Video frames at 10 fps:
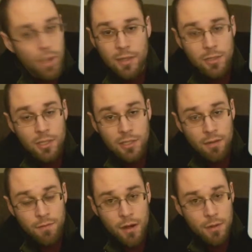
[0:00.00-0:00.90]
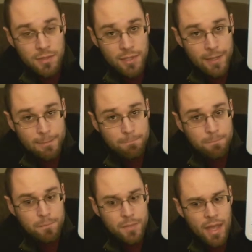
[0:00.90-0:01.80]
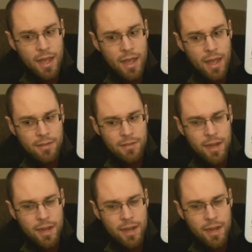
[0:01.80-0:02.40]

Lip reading: way to judge how far I was getting. I